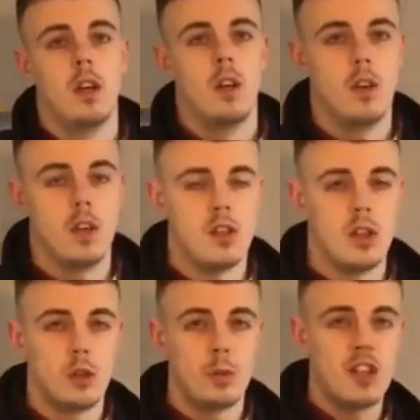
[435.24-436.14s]
Alright, so
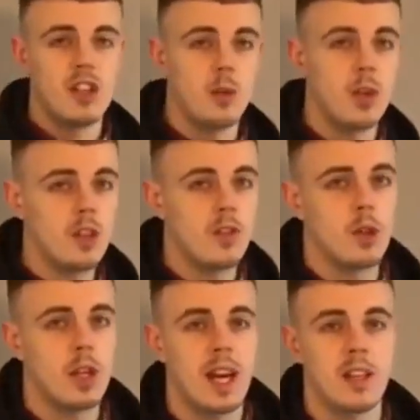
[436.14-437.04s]
especially when you're viewing
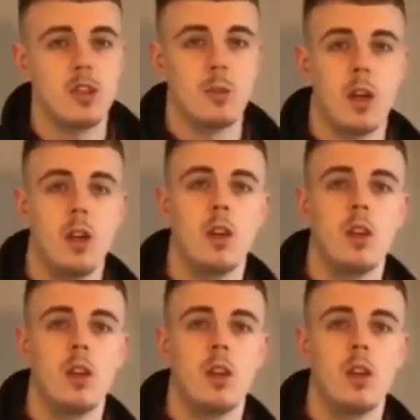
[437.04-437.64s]
a HMO,